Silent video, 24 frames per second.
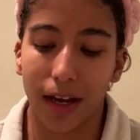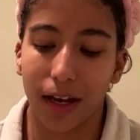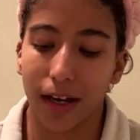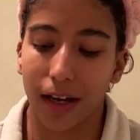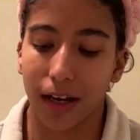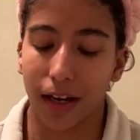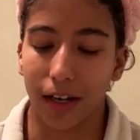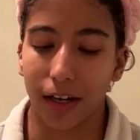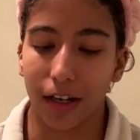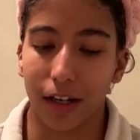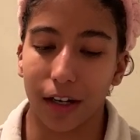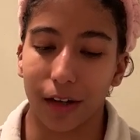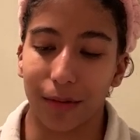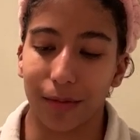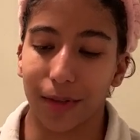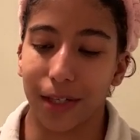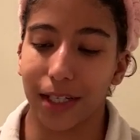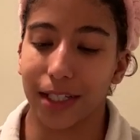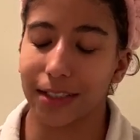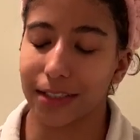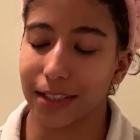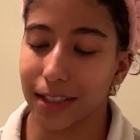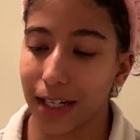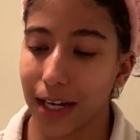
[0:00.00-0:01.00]

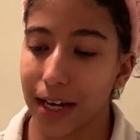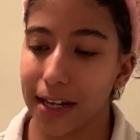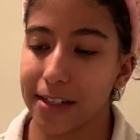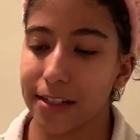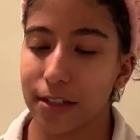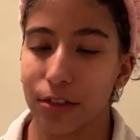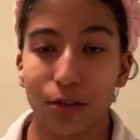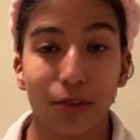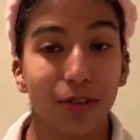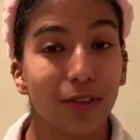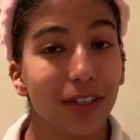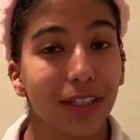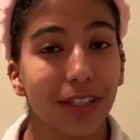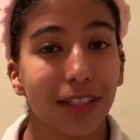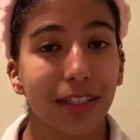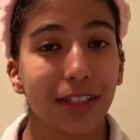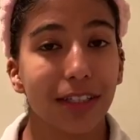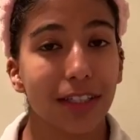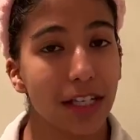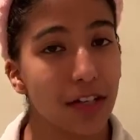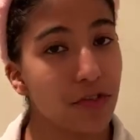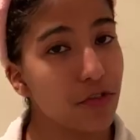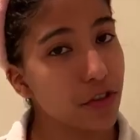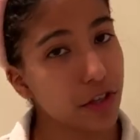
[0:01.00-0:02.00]
um, did I do
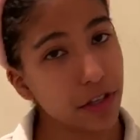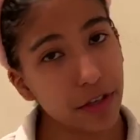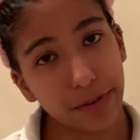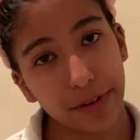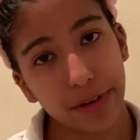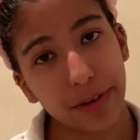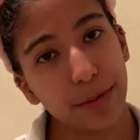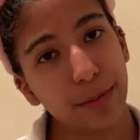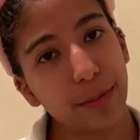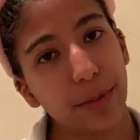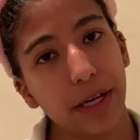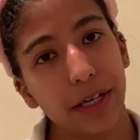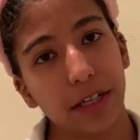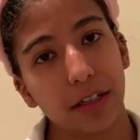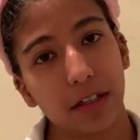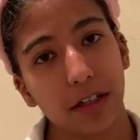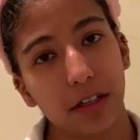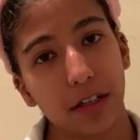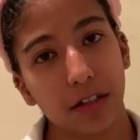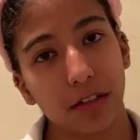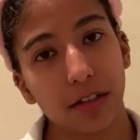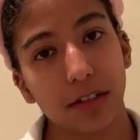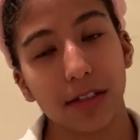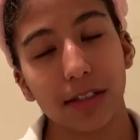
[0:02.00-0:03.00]
this even though I'm about to
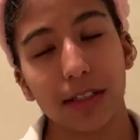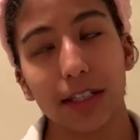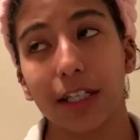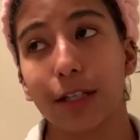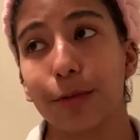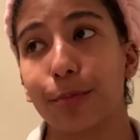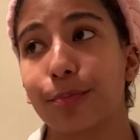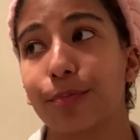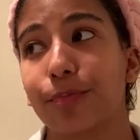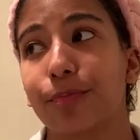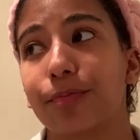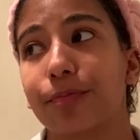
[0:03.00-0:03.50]
go to sleep?